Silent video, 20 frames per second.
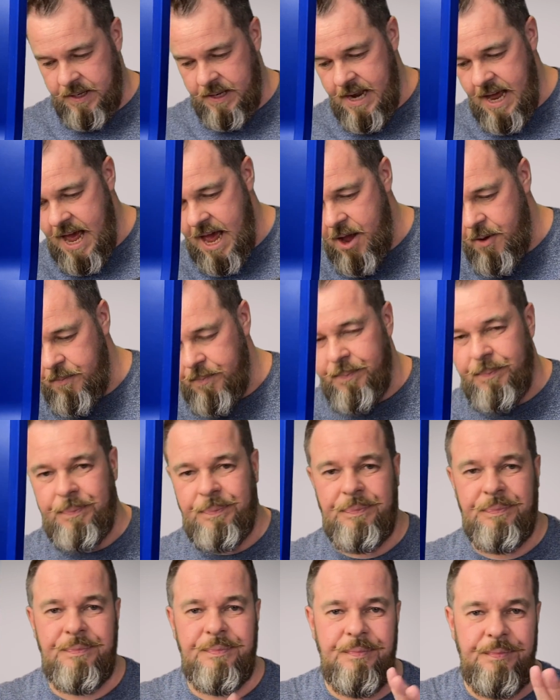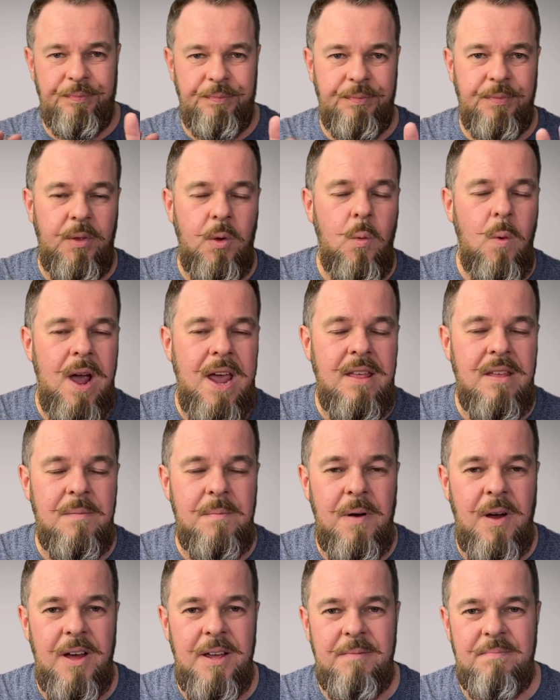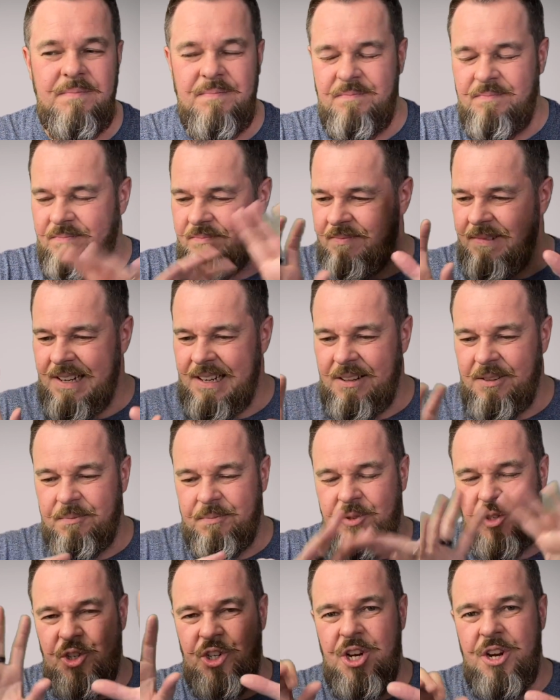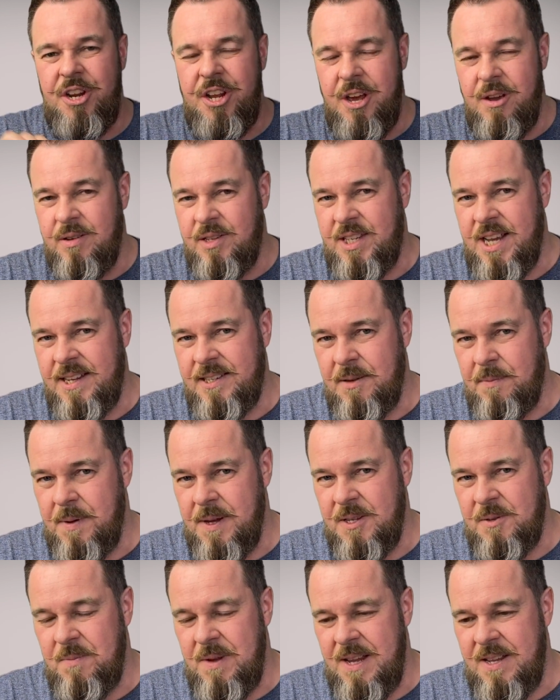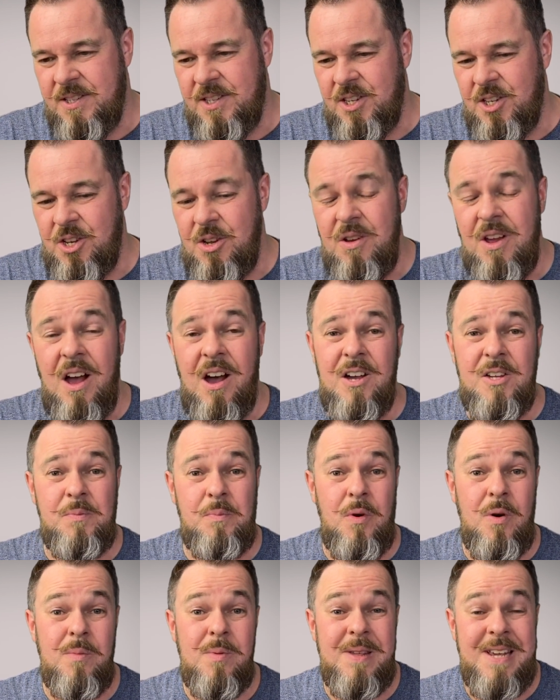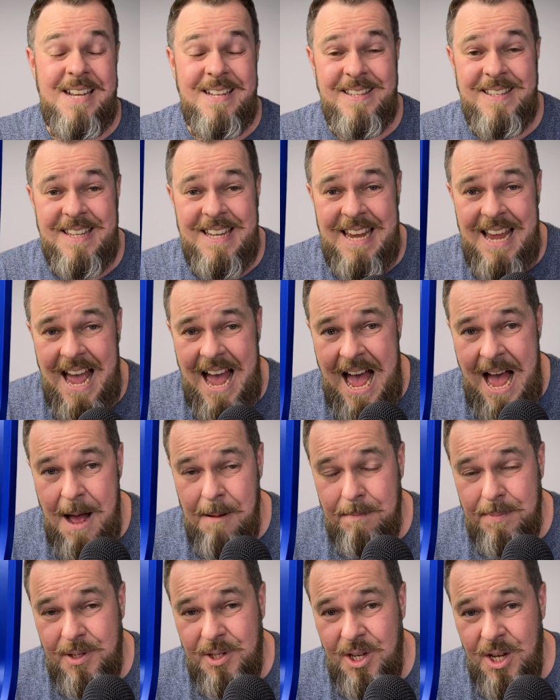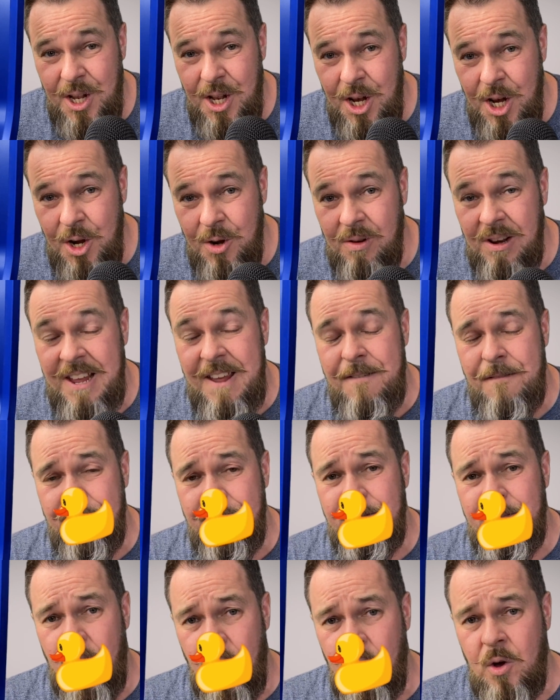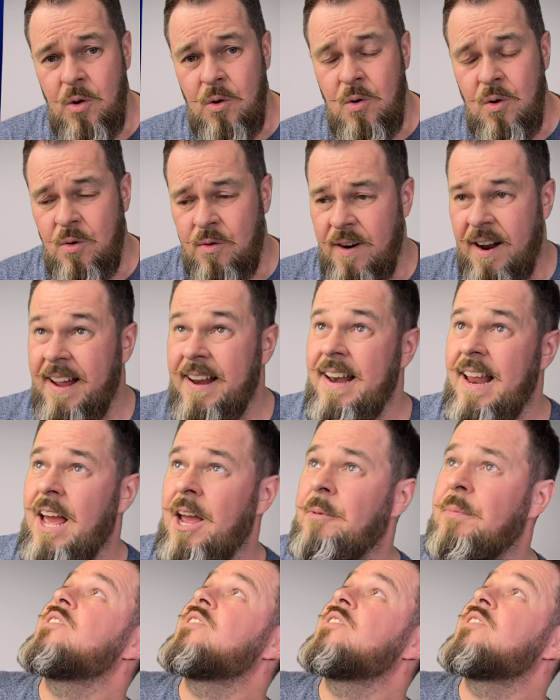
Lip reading: Now, the way that my little studio setup is means that you guys probably can see absolutely all right now.